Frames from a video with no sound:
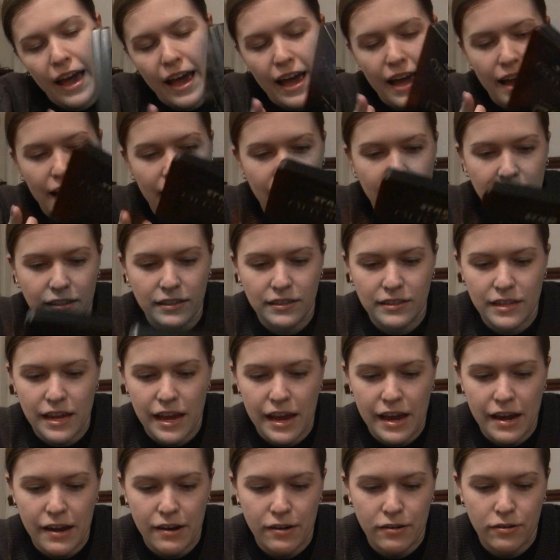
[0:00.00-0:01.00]
and
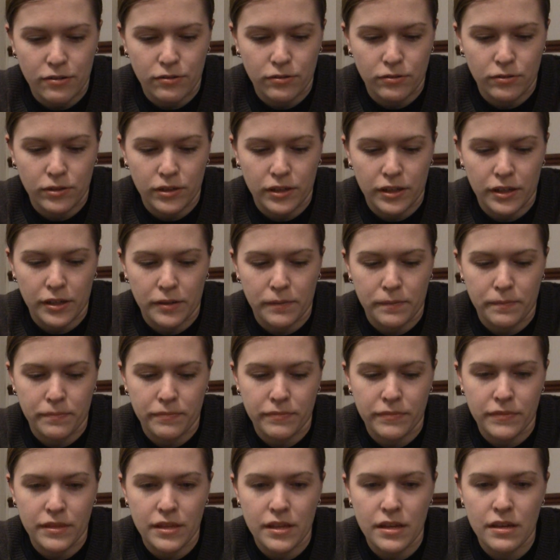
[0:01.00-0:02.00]
how
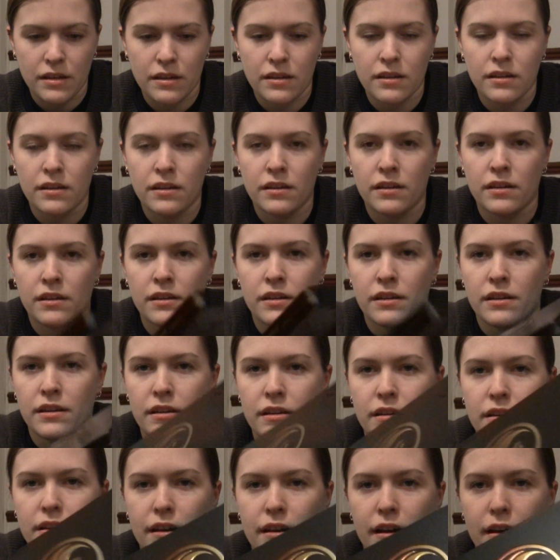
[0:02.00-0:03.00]

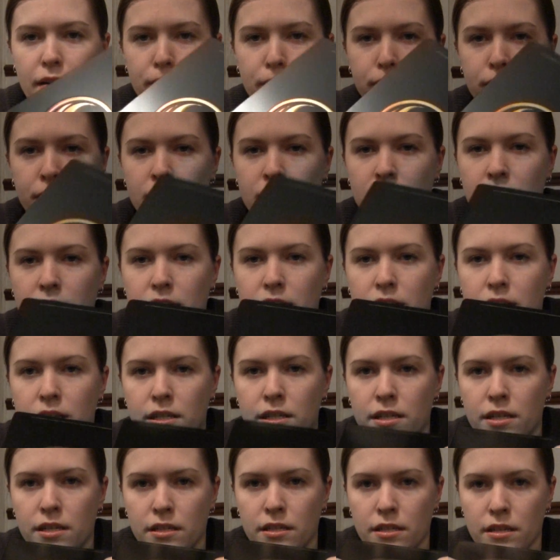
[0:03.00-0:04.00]
much it
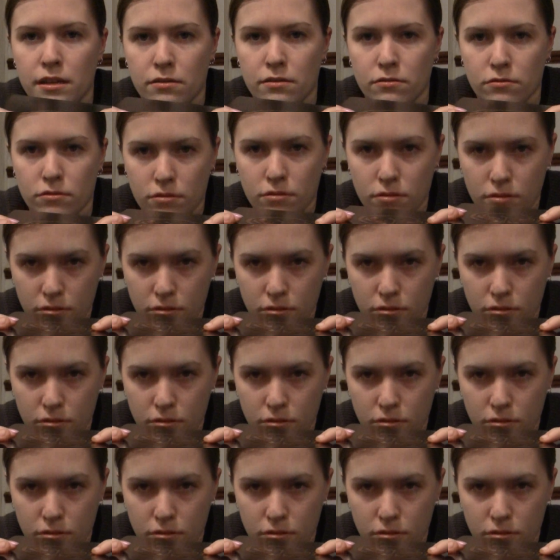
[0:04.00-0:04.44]
sticks out.